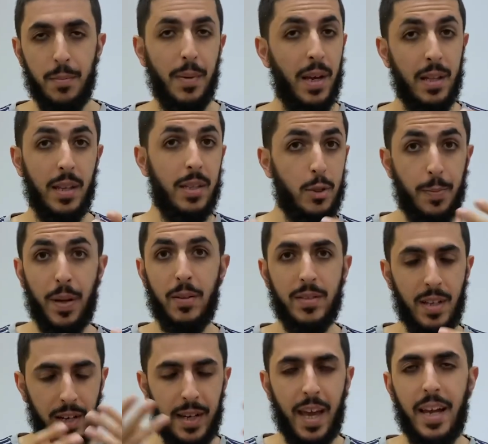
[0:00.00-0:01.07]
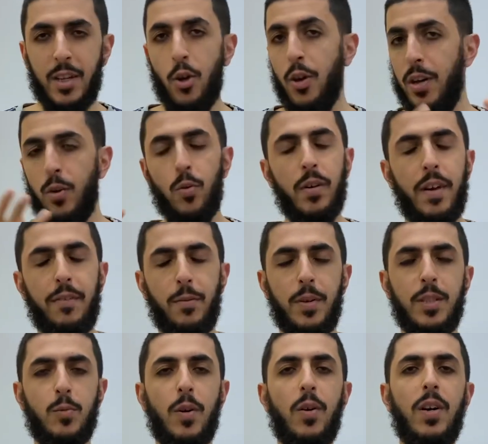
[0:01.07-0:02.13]
may Allah subhanahu wa ta'ala guide her and all everyone
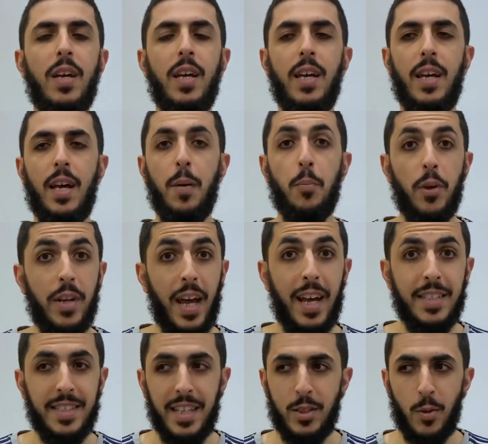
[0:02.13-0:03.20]
as well, putting their hands there.